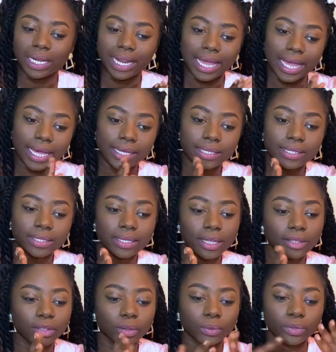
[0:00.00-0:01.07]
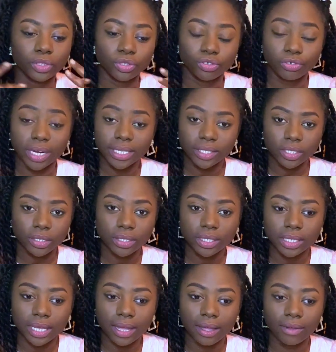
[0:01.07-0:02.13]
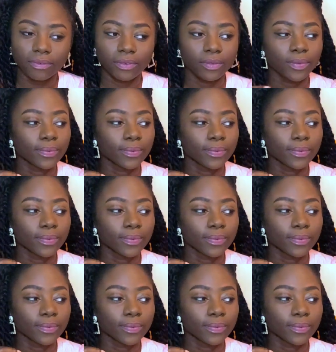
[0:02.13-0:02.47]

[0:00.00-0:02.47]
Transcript: relax. Don't stress yourself.